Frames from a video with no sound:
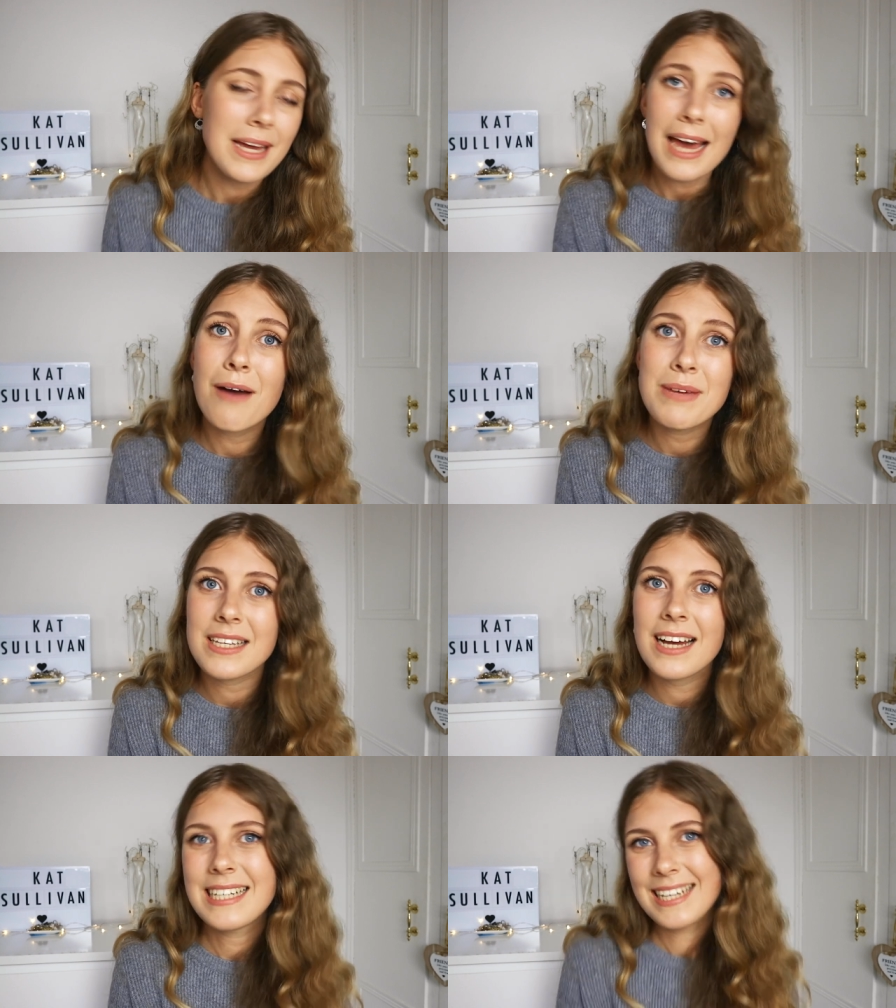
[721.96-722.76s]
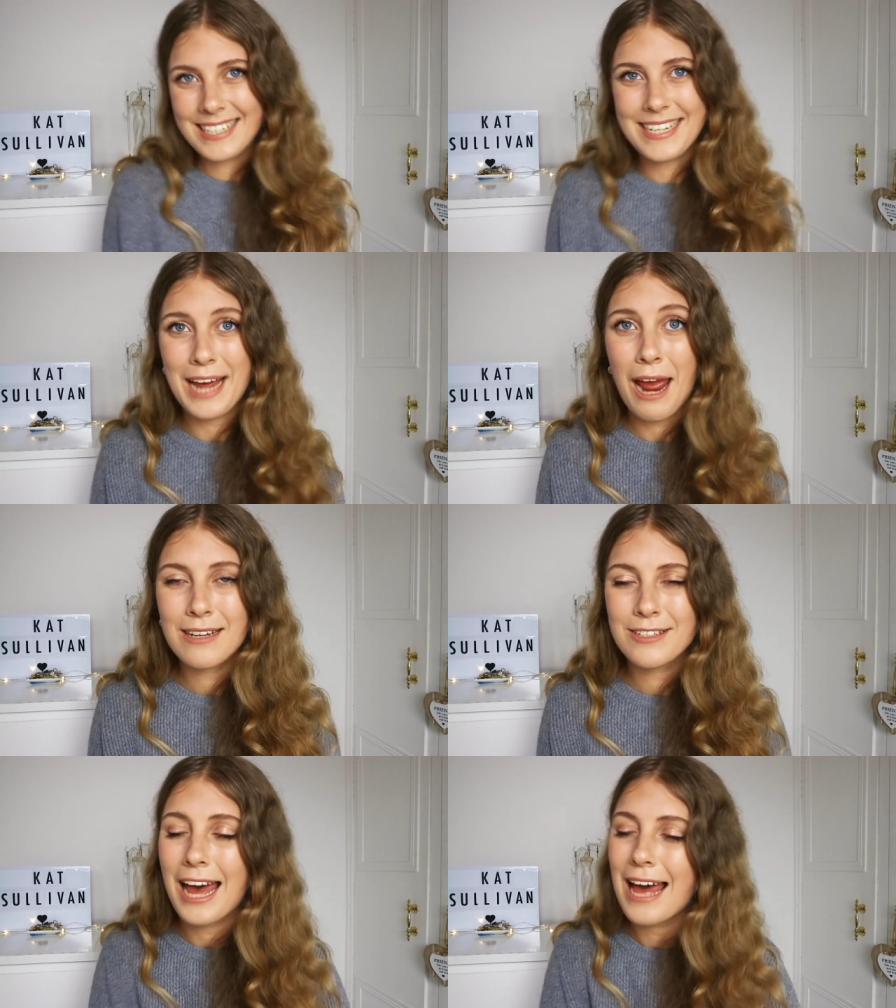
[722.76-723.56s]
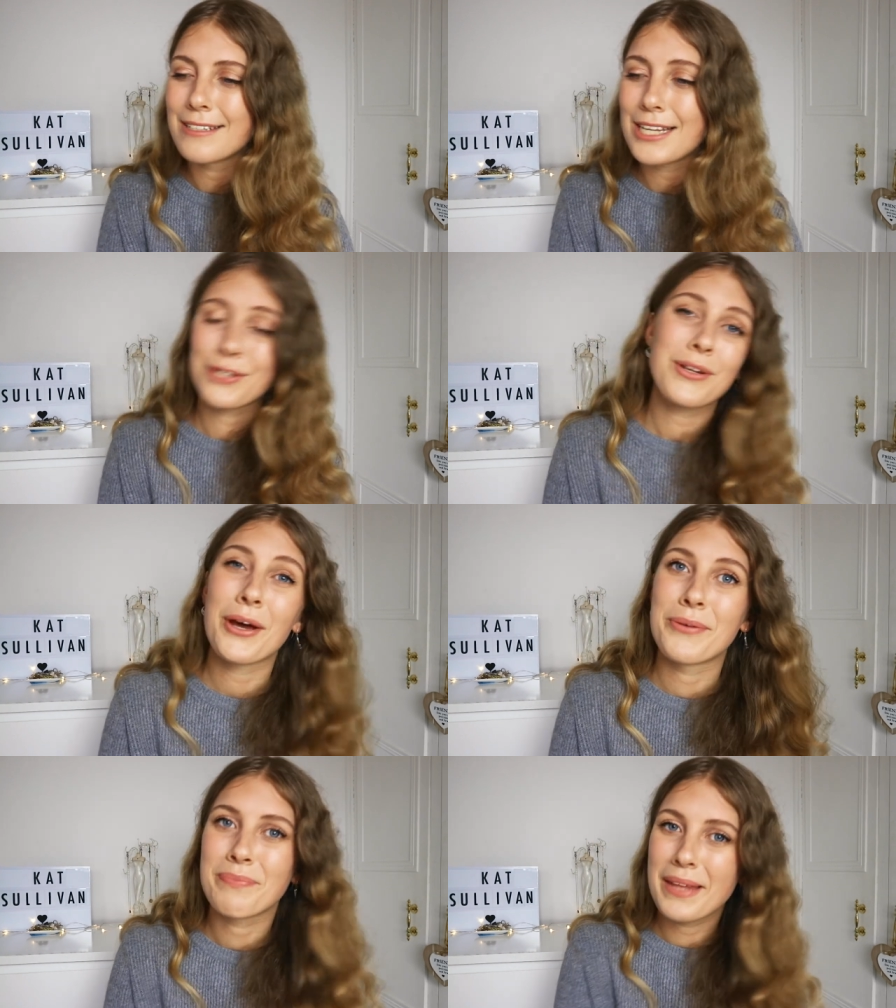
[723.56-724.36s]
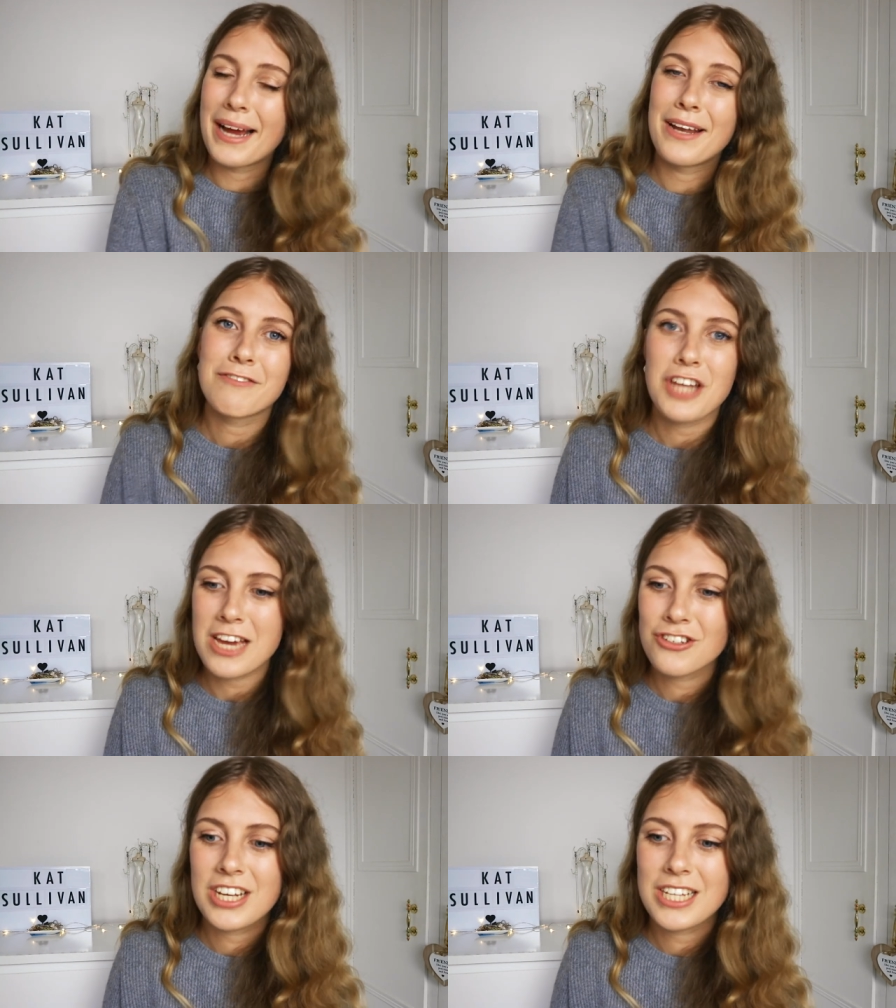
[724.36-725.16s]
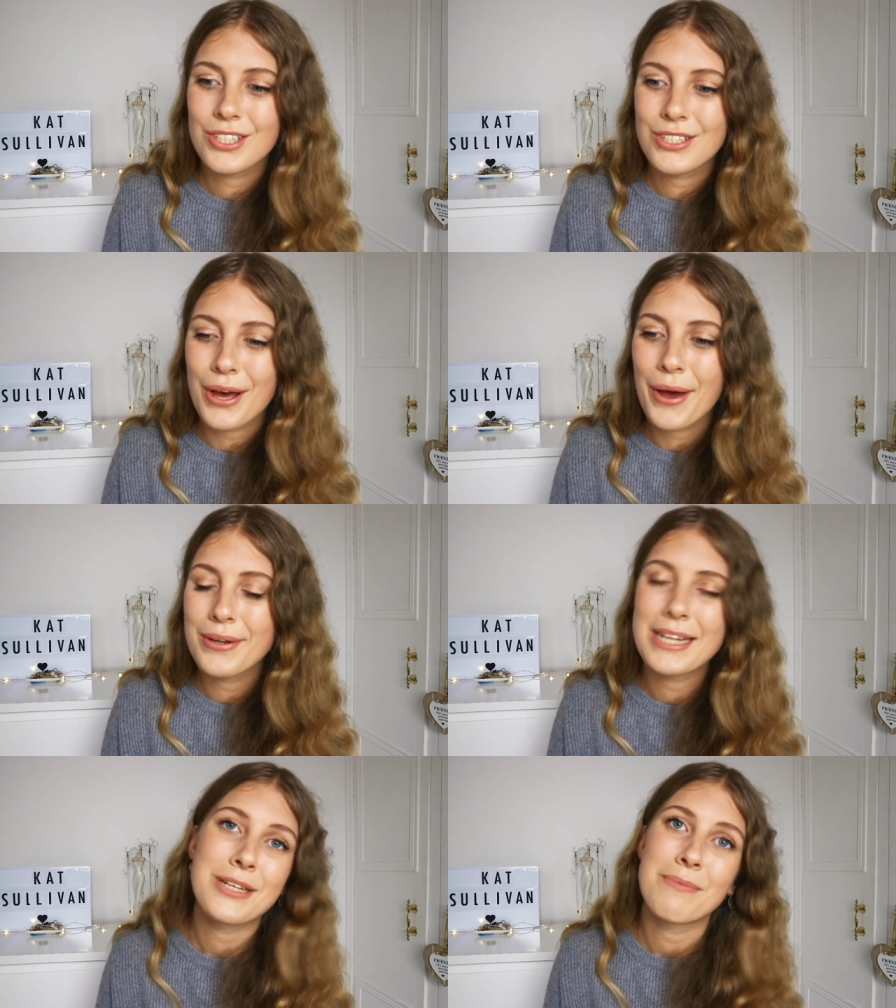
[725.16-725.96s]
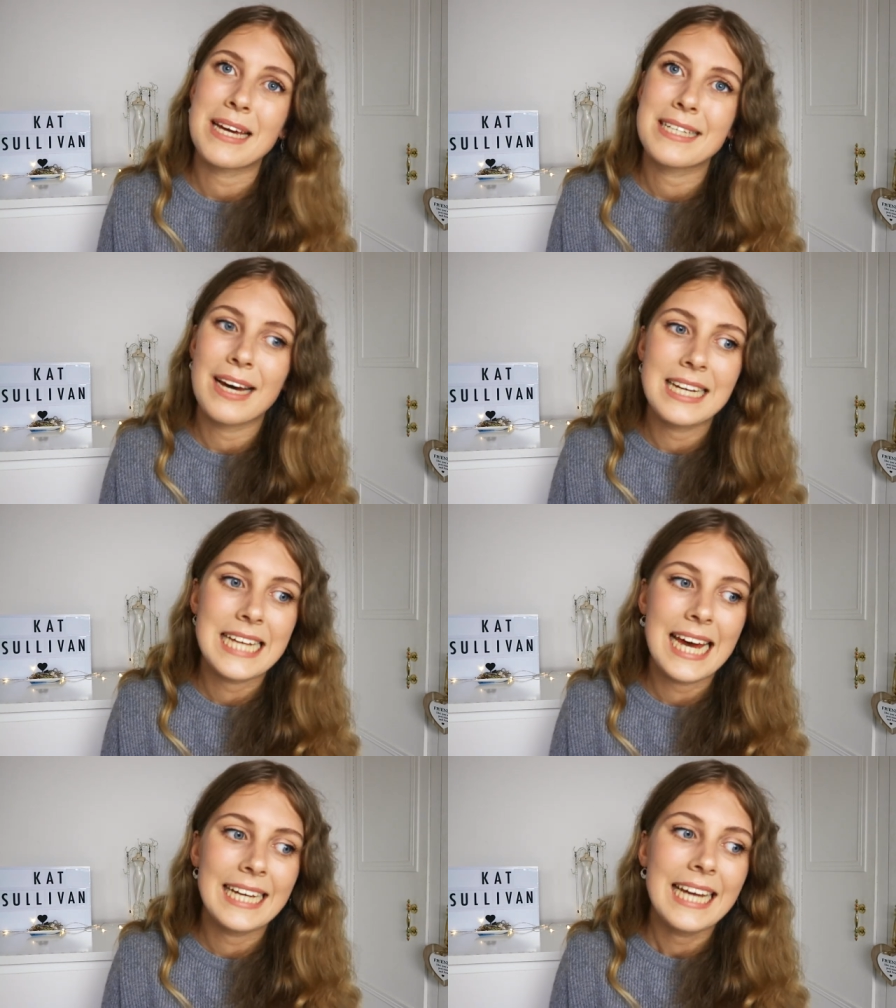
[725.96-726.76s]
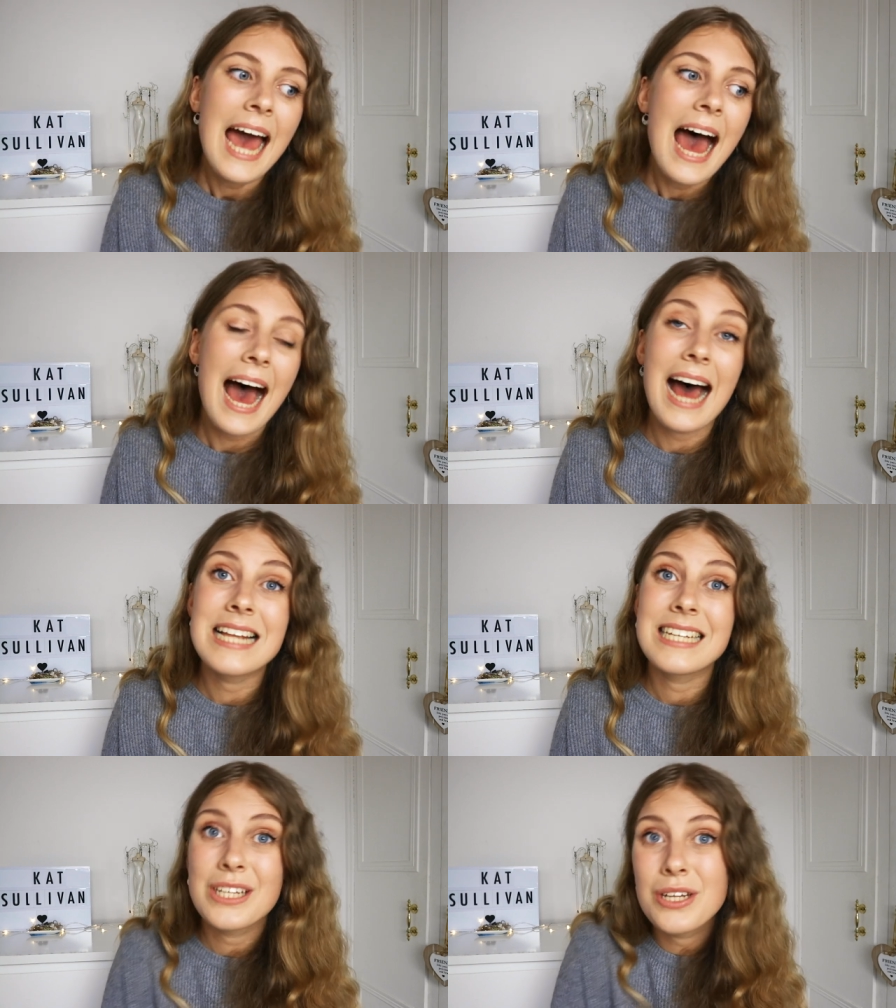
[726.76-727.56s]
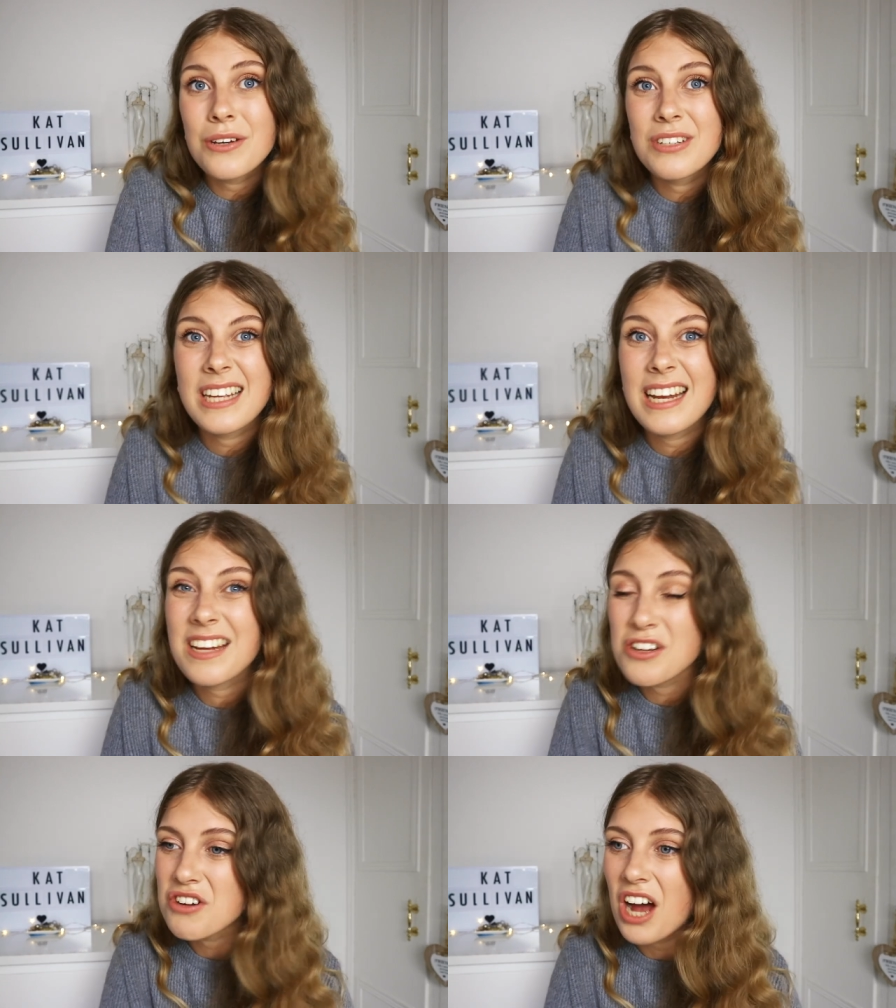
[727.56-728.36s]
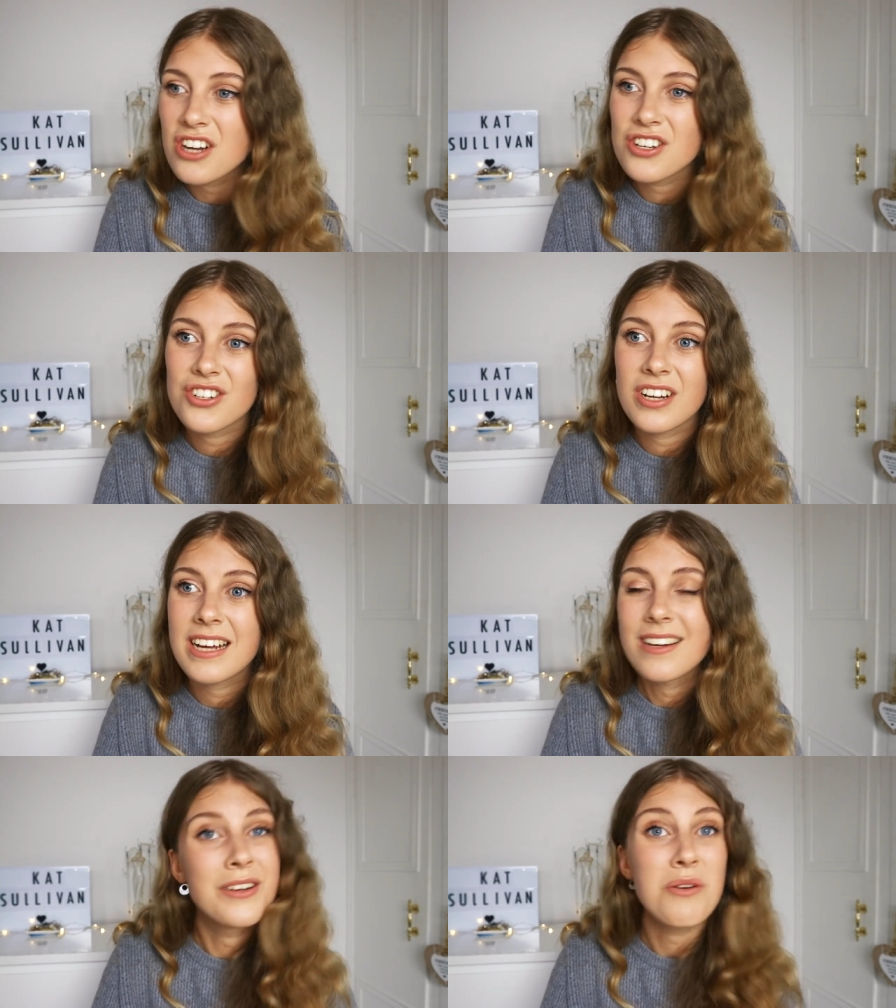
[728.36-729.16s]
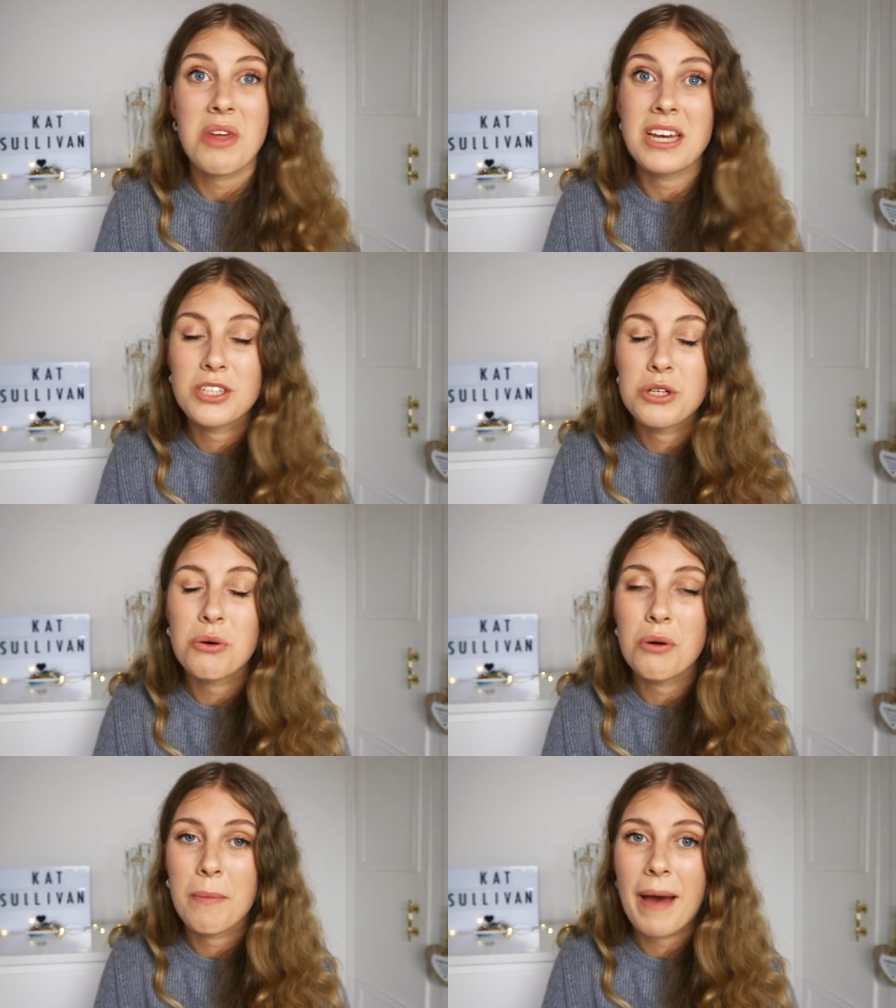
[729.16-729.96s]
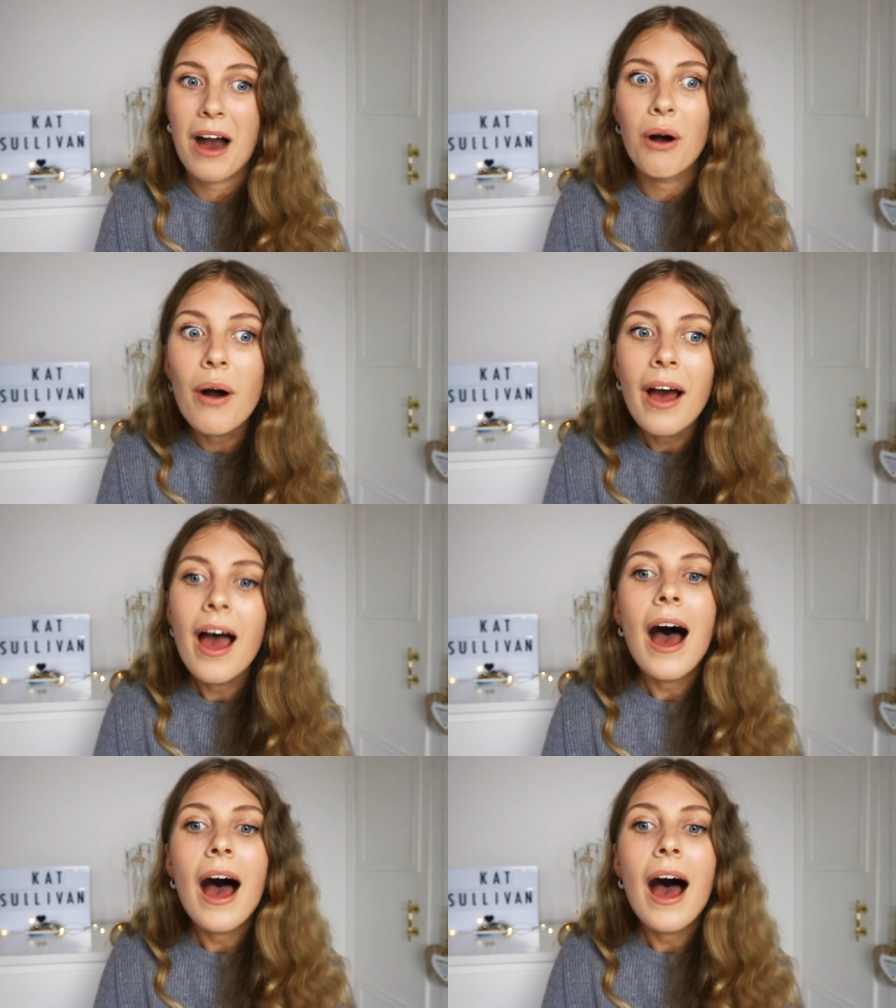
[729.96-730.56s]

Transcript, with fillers: but yeah, yeah, I'm excited. It's a change and as you know, I love changes, so it should be exciting. And it's a new city, new country, new things to talk about